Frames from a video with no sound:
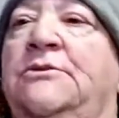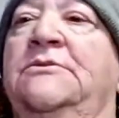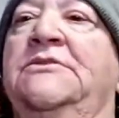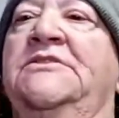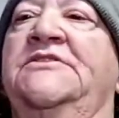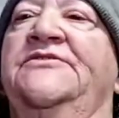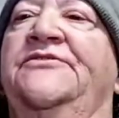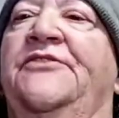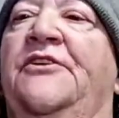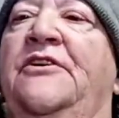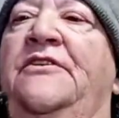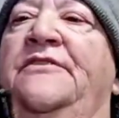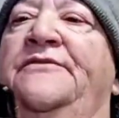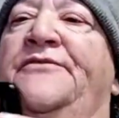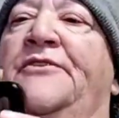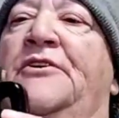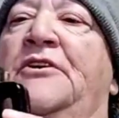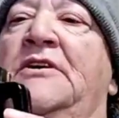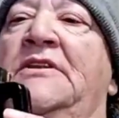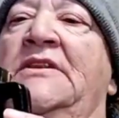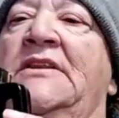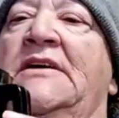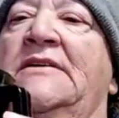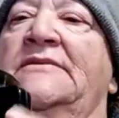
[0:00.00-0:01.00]
it's very,
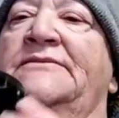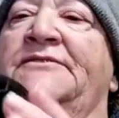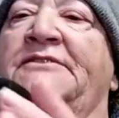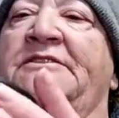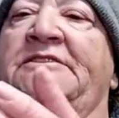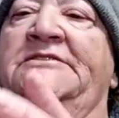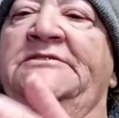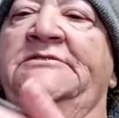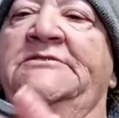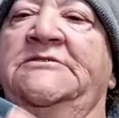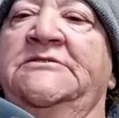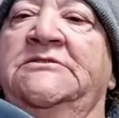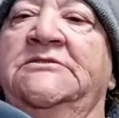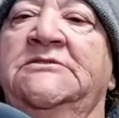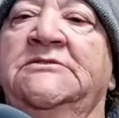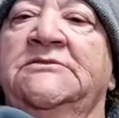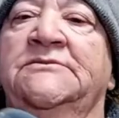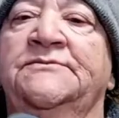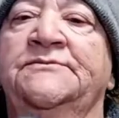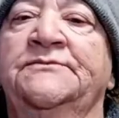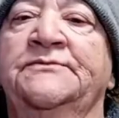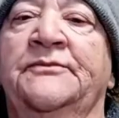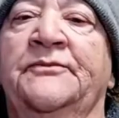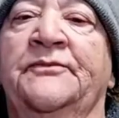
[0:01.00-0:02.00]
very lovely.
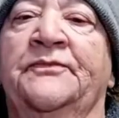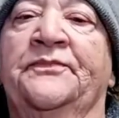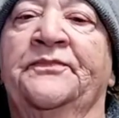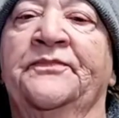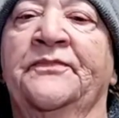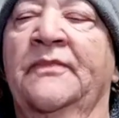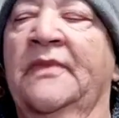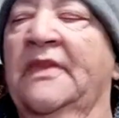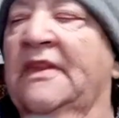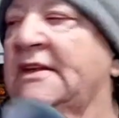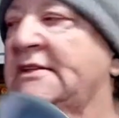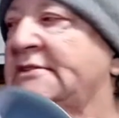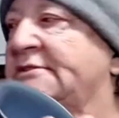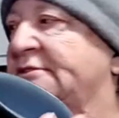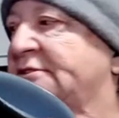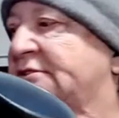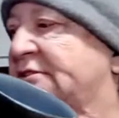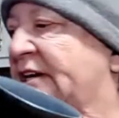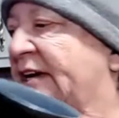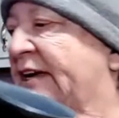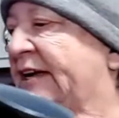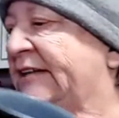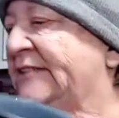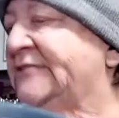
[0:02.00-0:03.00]

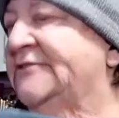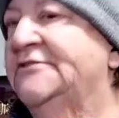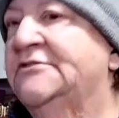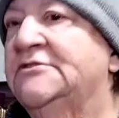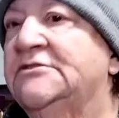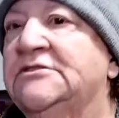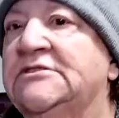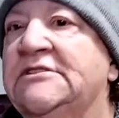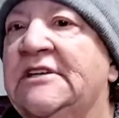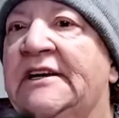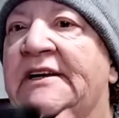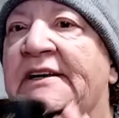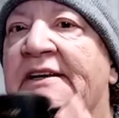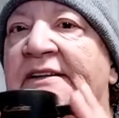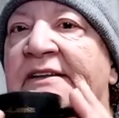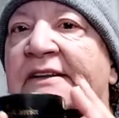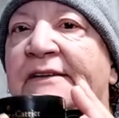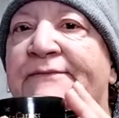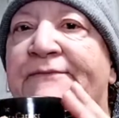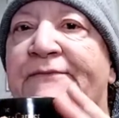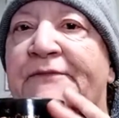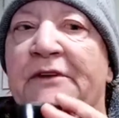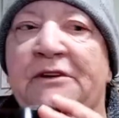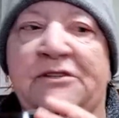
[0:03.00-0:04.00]
Okay. And
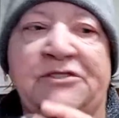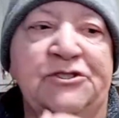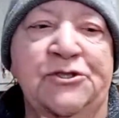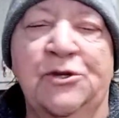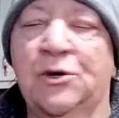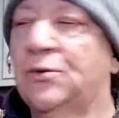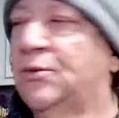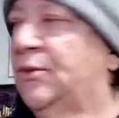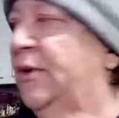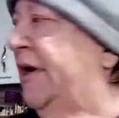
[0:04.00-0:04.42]
if there's no